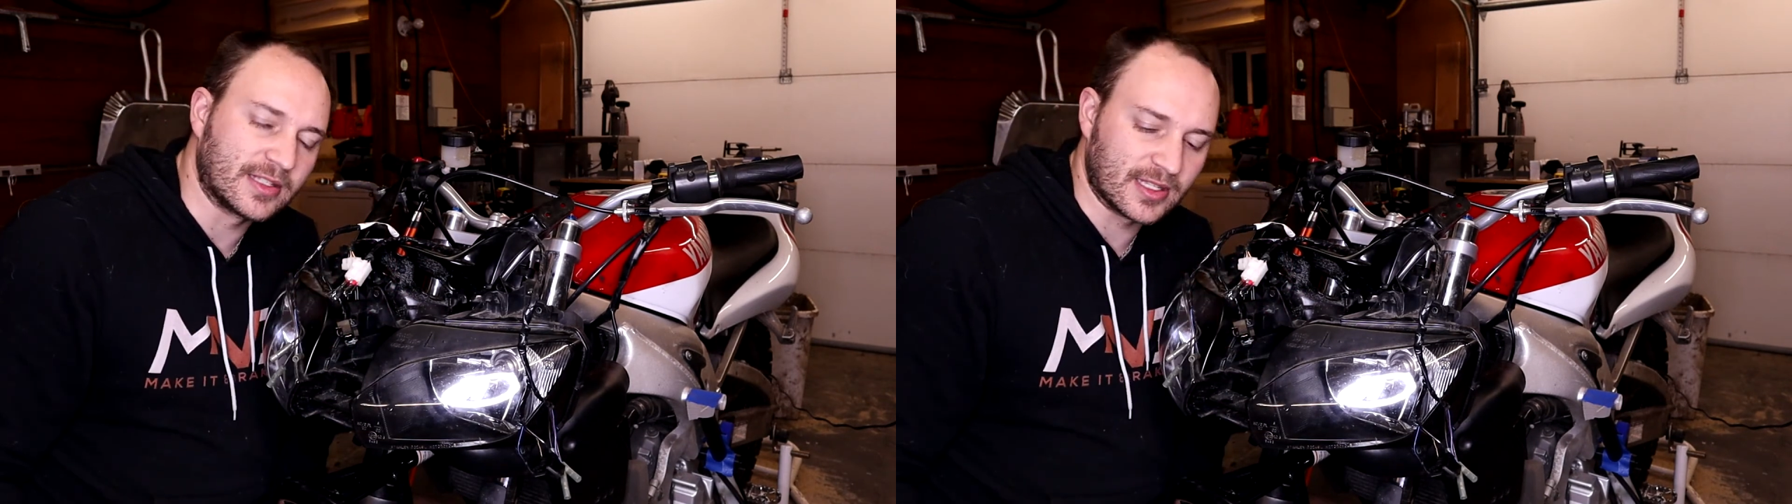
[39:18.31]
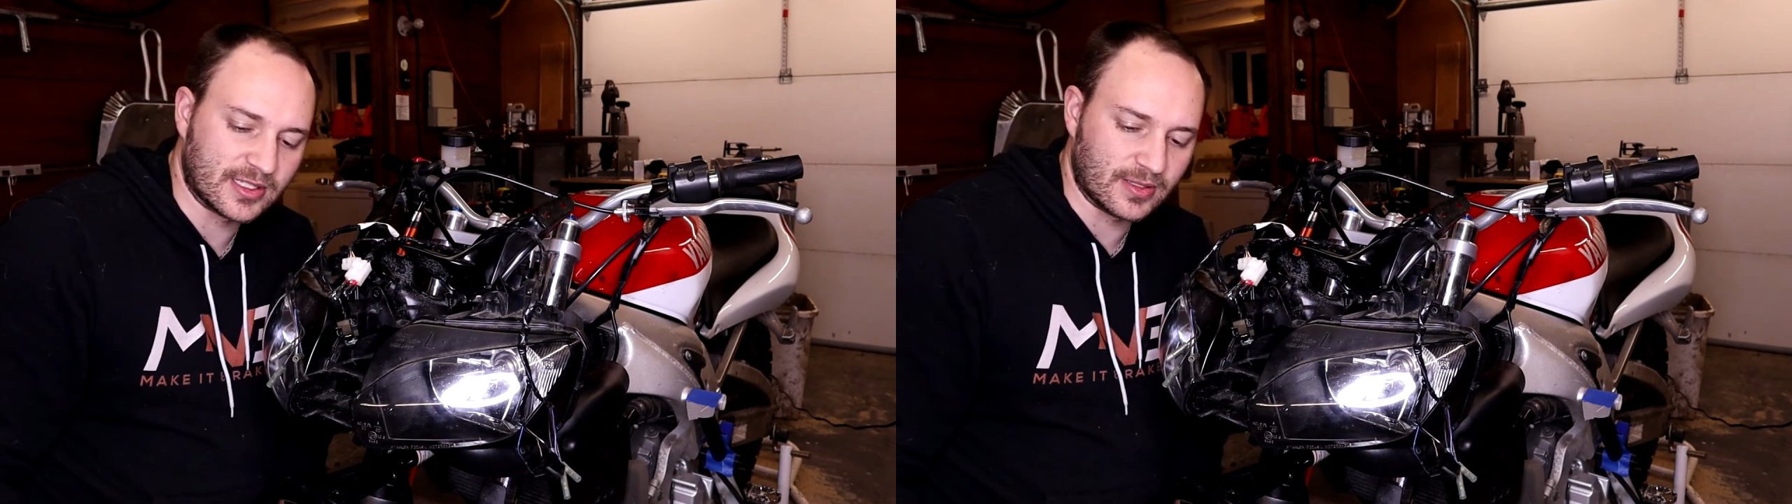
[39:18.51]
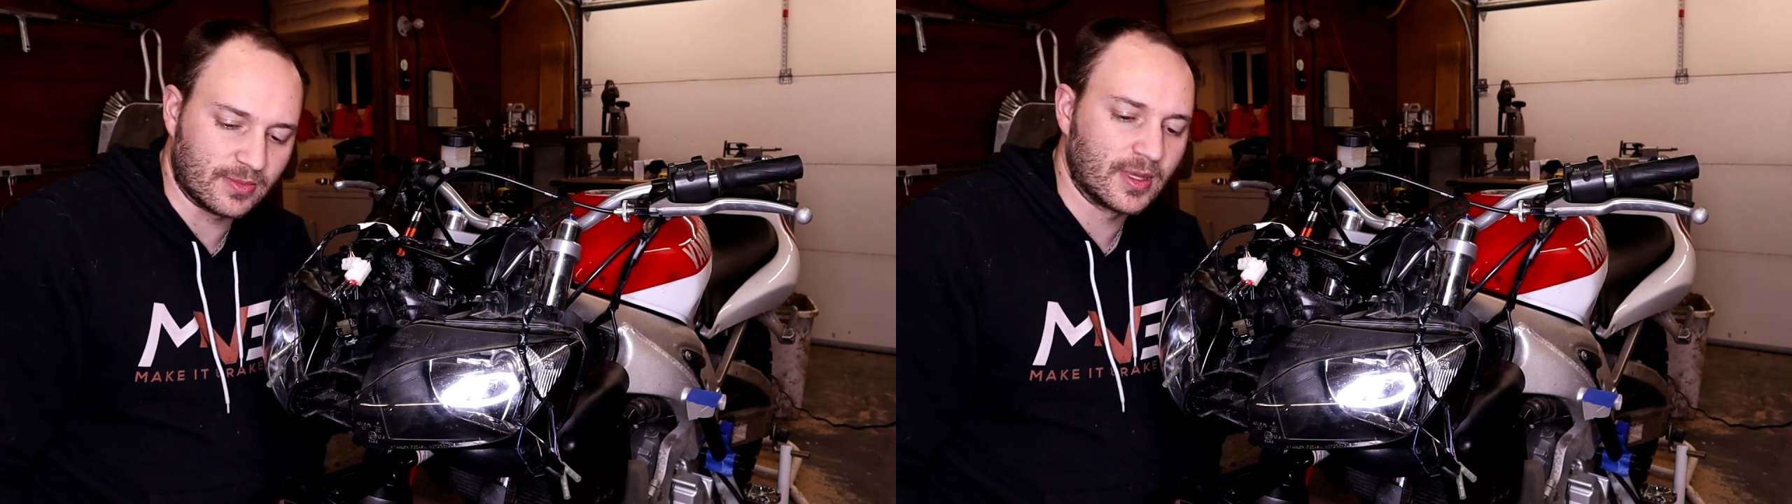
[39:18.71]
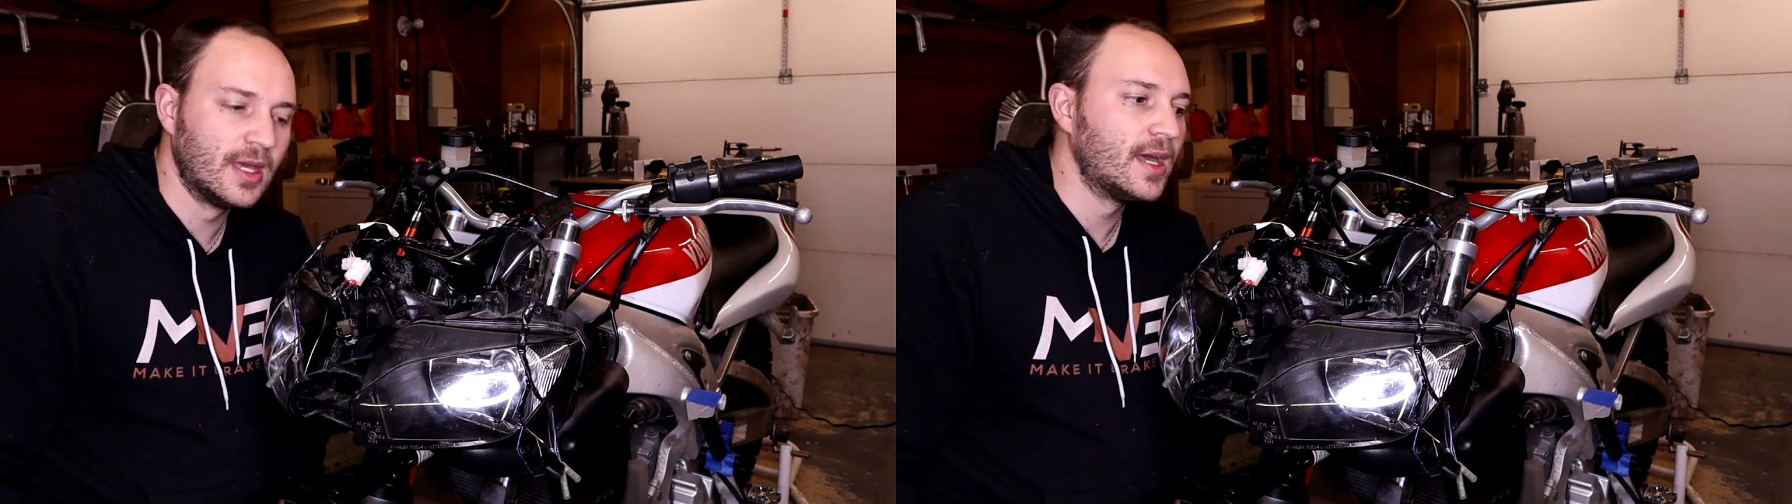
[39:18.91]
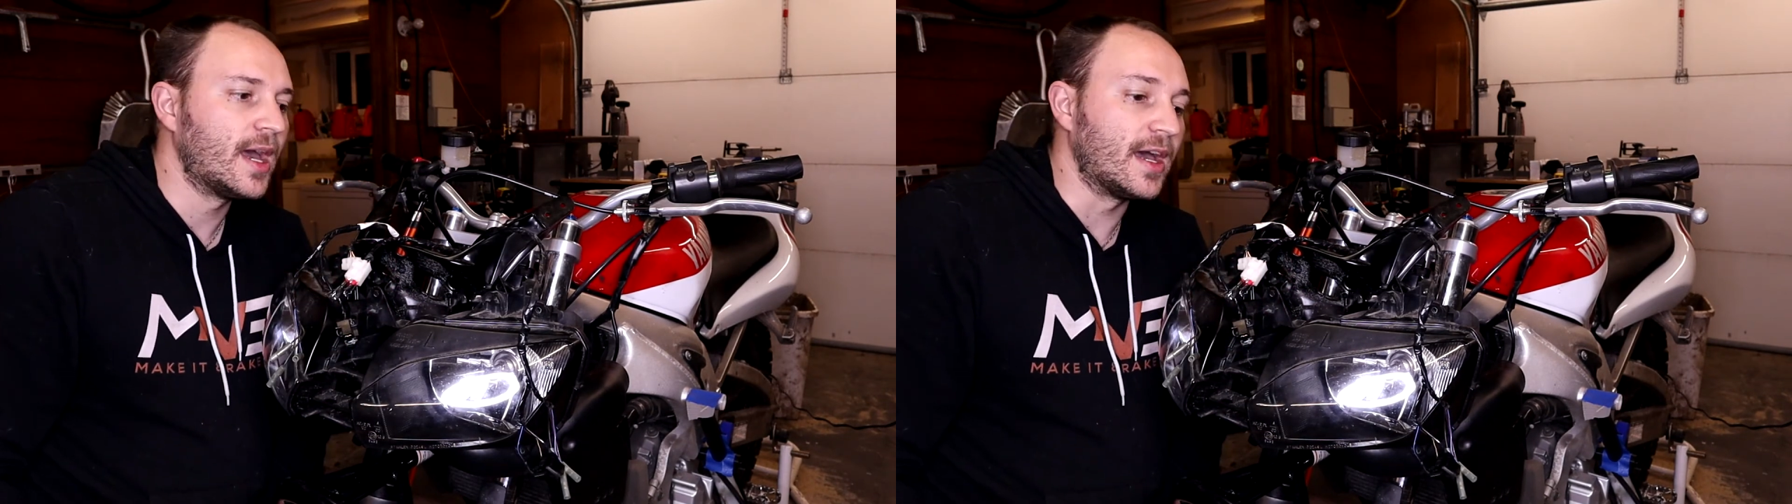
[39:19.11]
system
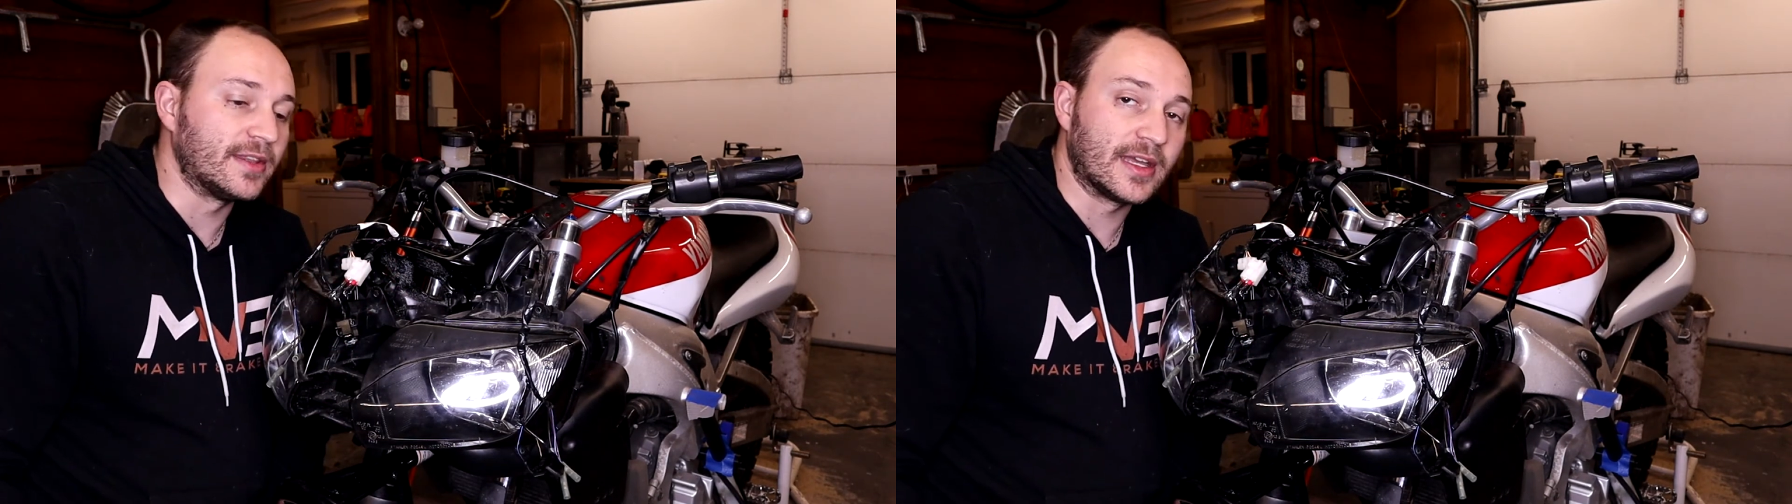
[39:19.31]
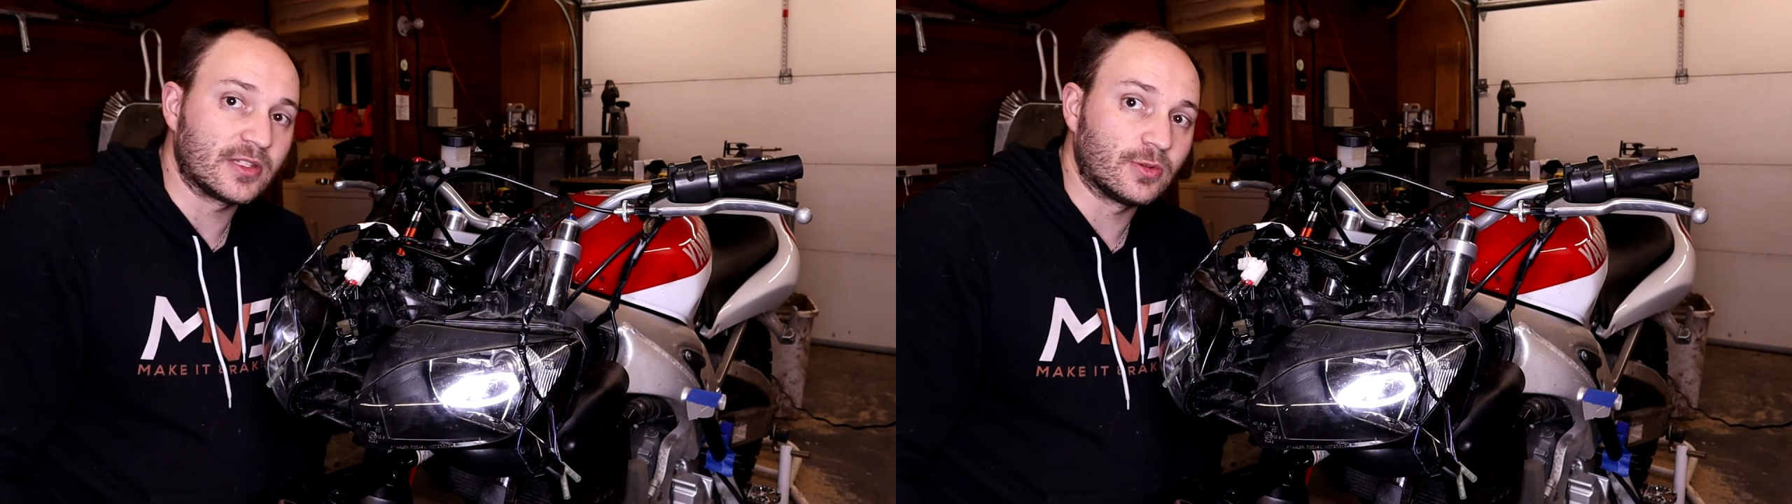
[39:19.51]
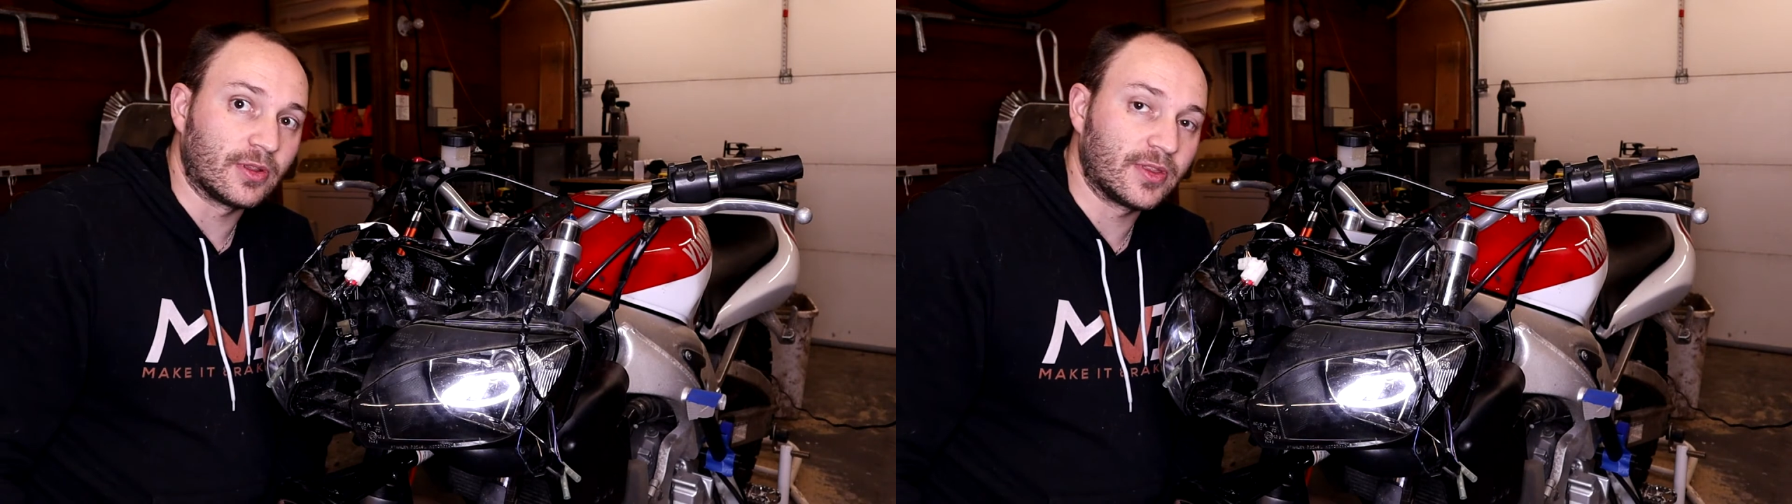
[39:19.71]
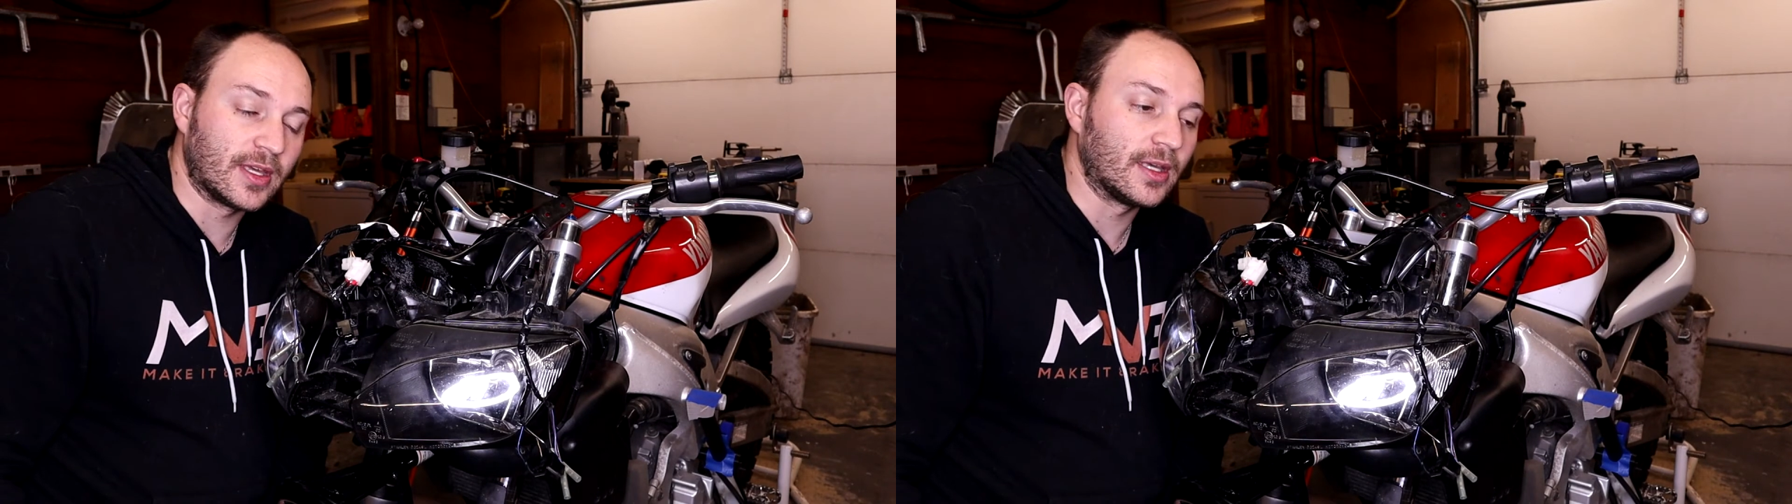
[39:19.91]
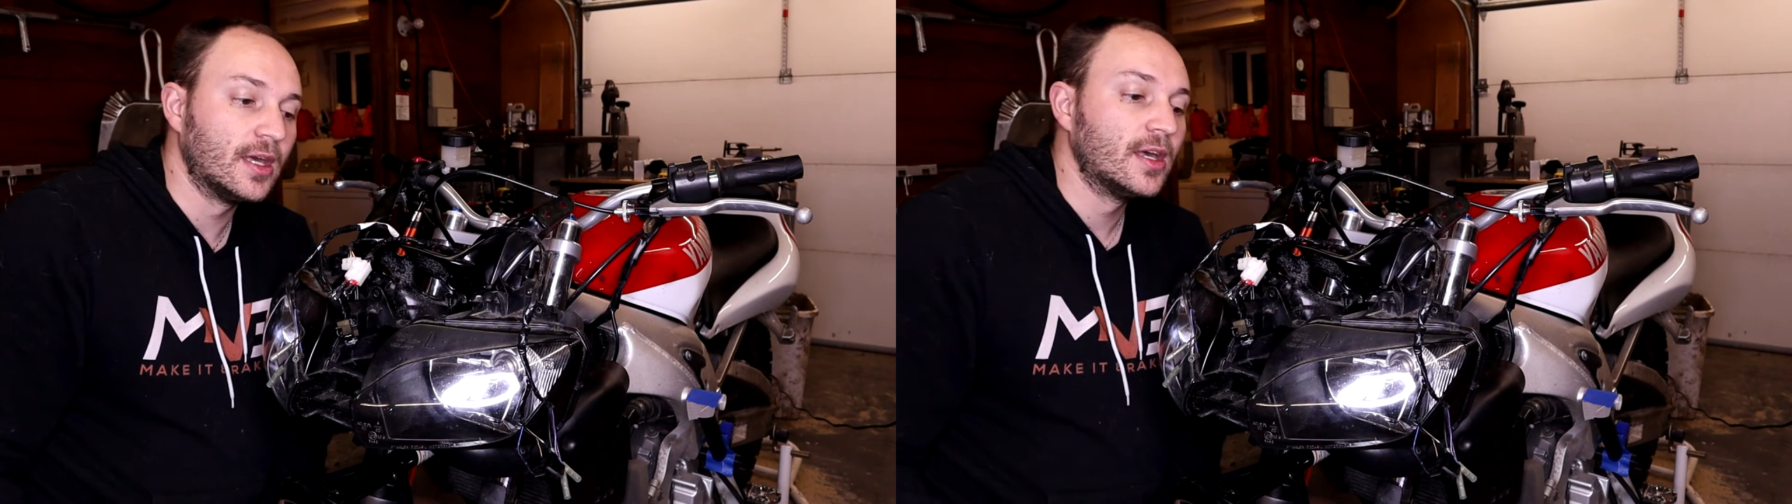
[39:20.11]
and that sort of thing.